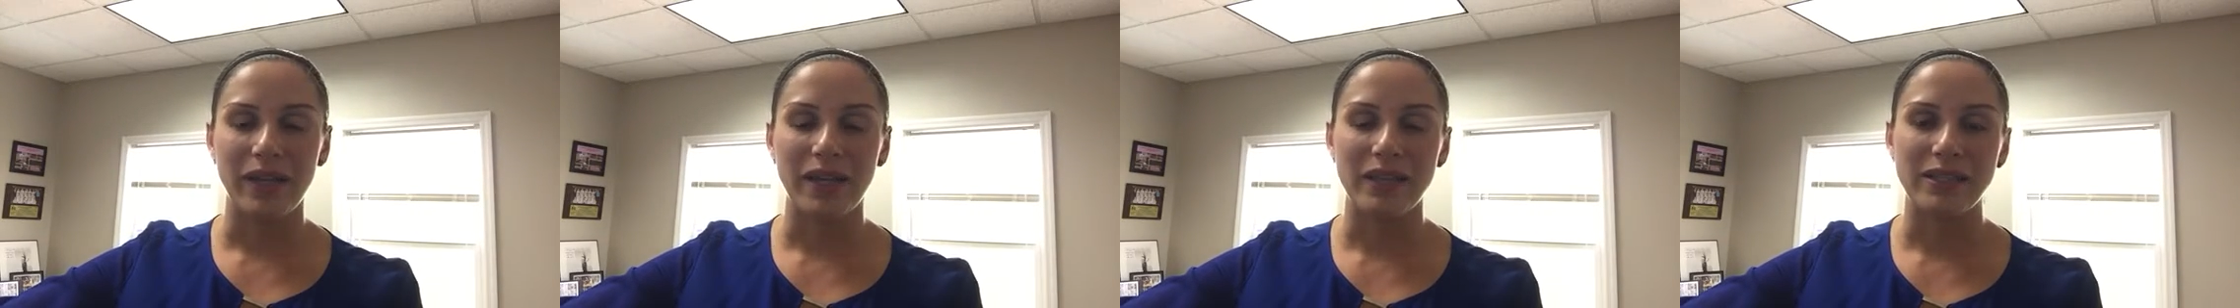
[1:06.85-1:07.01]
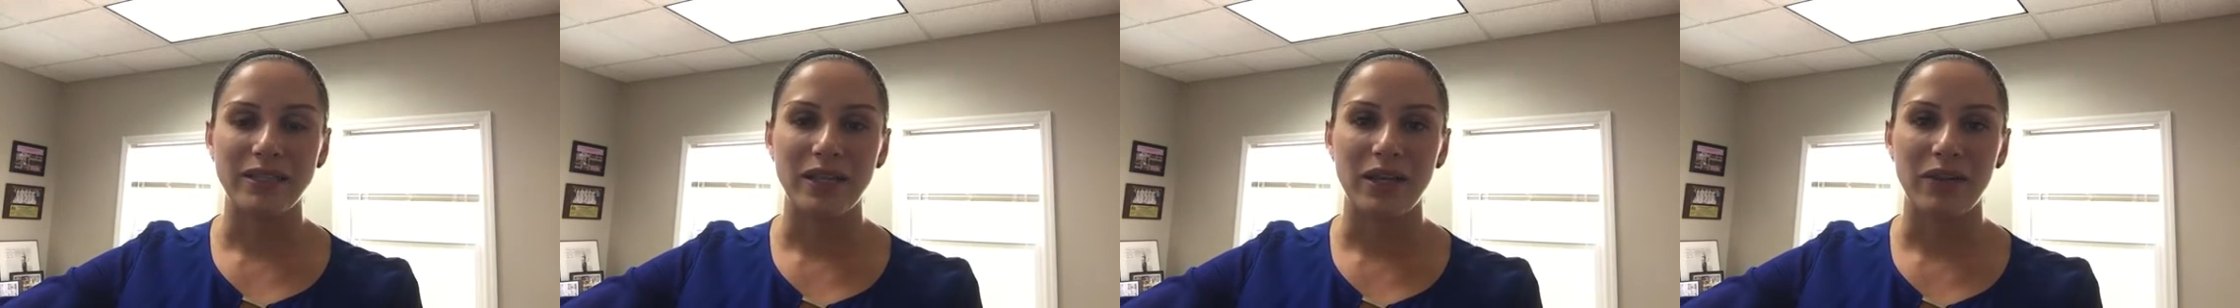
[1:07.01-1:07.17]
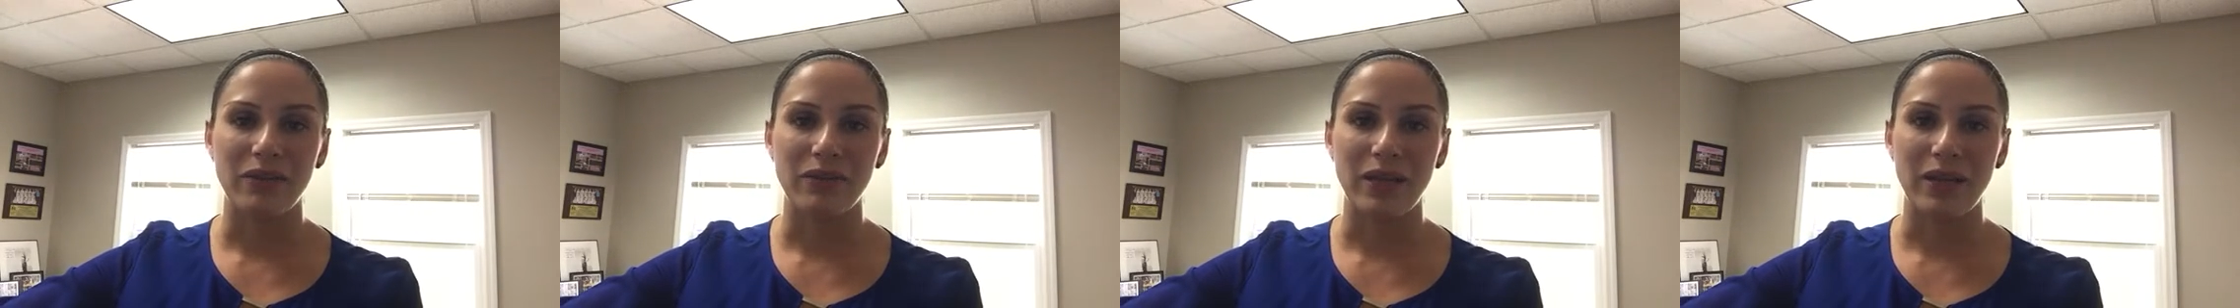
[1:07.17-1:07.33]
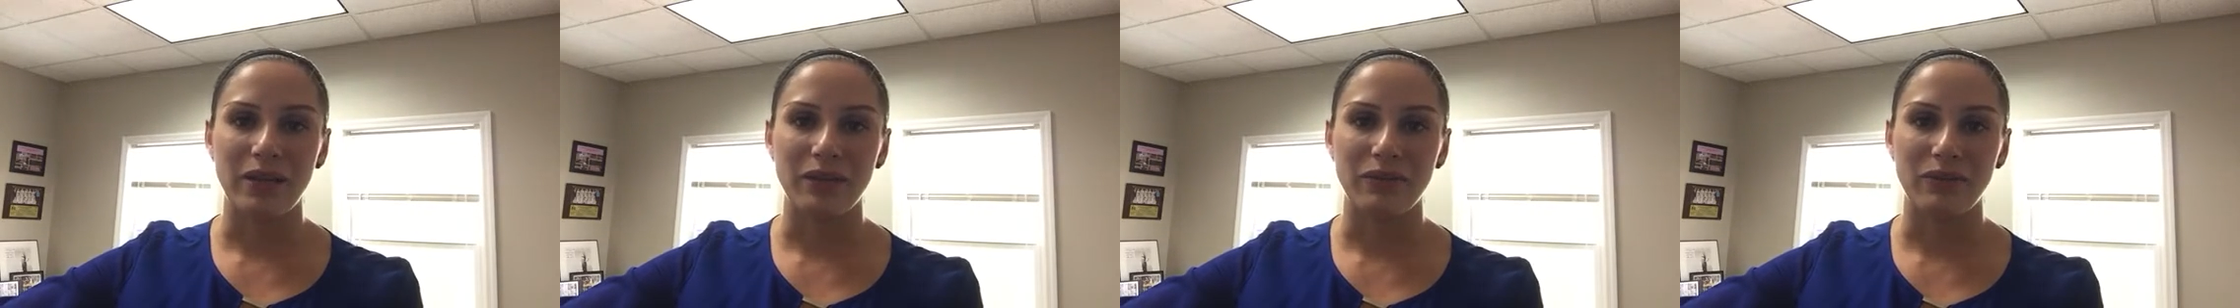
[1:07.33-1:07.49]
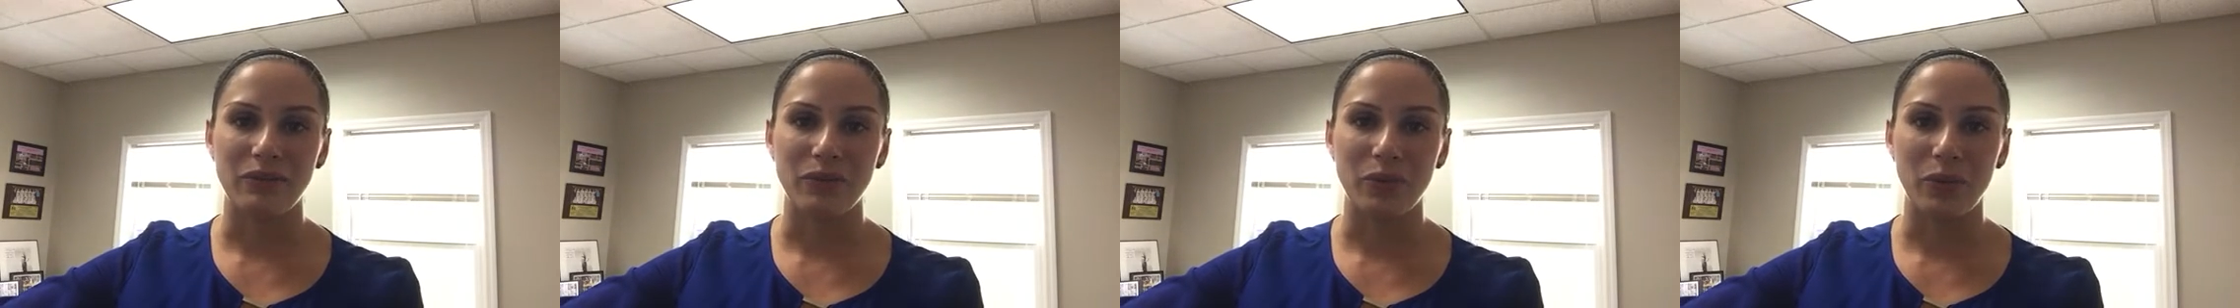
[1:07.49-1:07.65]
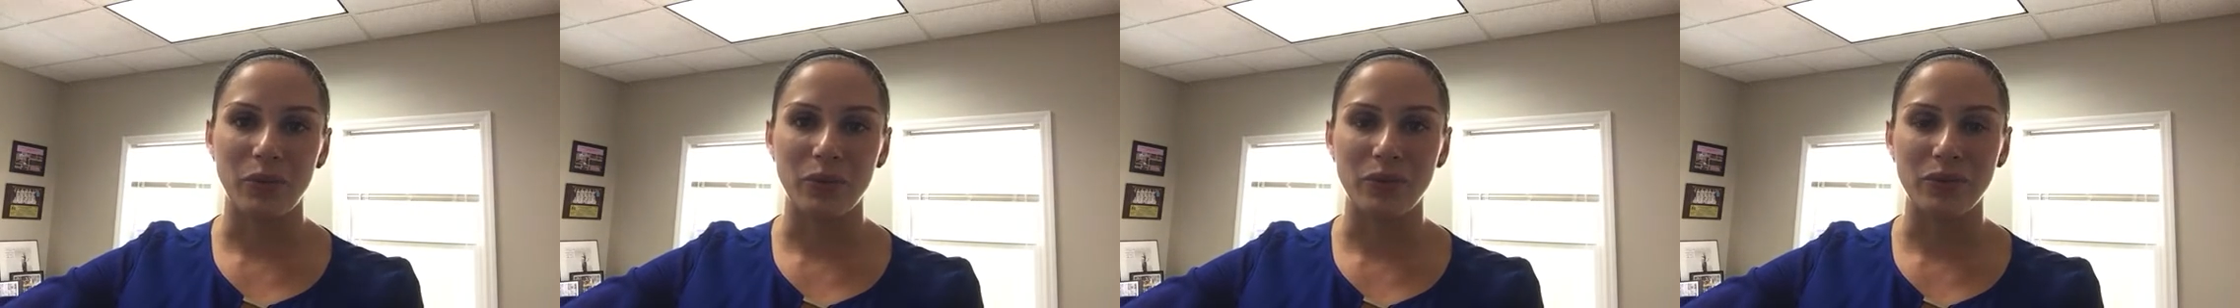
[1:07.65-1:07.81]
That's how life
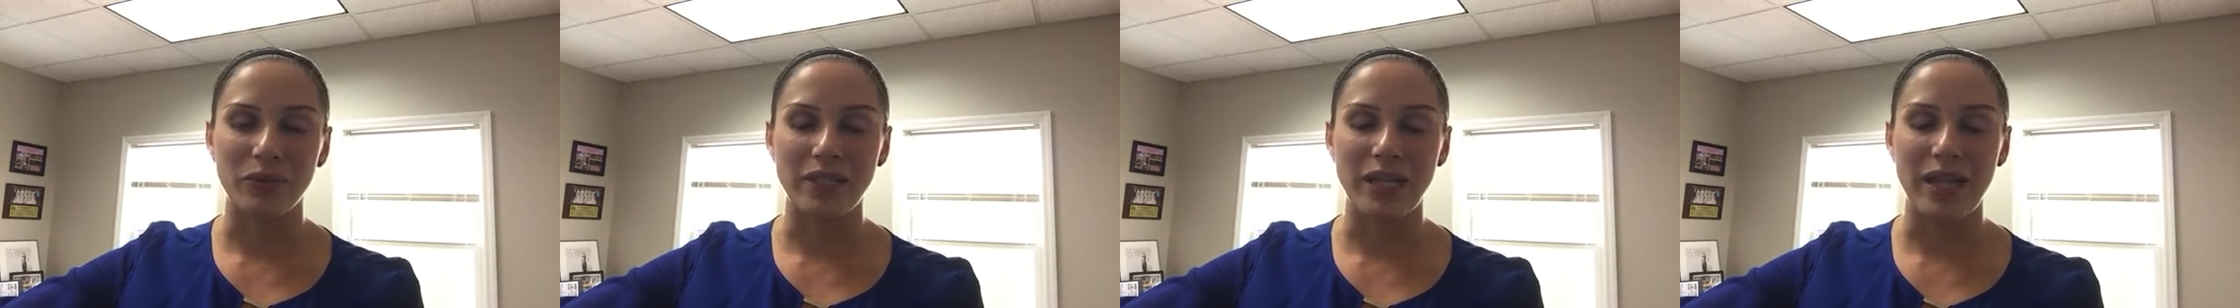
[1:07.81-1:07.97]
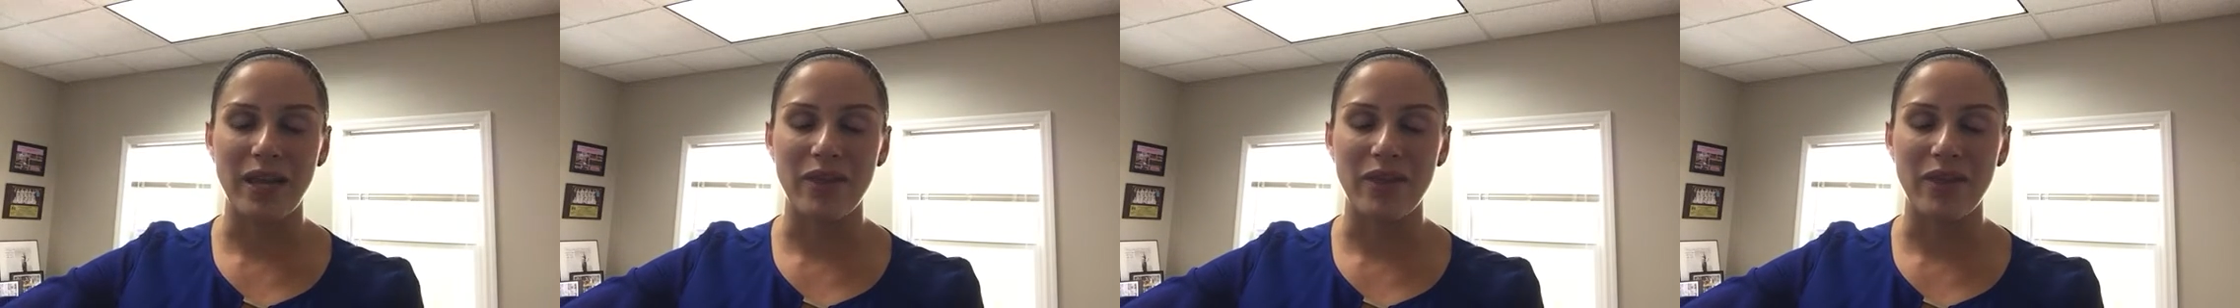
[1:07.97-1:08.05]
rolls.